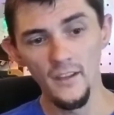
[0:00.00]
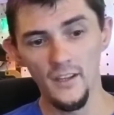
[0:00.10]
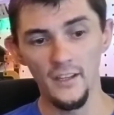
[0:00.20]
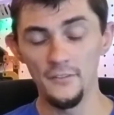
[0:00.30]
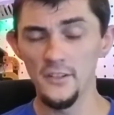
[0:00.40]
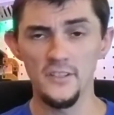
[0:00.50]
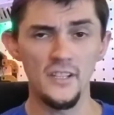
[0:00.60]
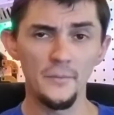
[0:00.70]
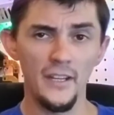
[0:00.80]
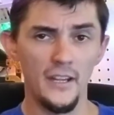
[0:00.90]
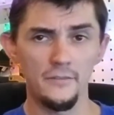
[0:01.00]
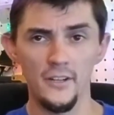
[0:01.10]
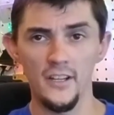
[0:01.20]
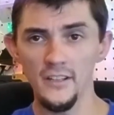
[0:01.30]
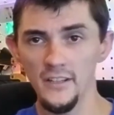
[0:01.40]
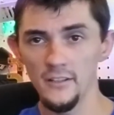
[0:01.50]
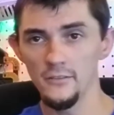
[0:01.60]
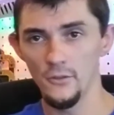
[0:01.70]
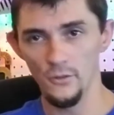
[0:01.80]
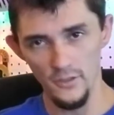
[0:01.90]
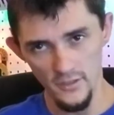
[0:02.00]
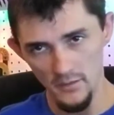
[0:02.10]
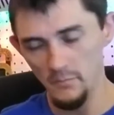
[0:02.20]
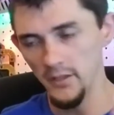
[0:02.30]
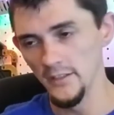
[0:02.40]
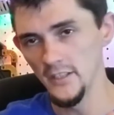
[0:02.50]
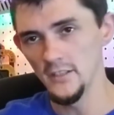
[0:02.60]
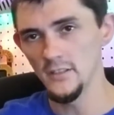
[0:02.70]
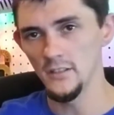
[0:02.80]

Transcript: if there's something I forgot here, of course, please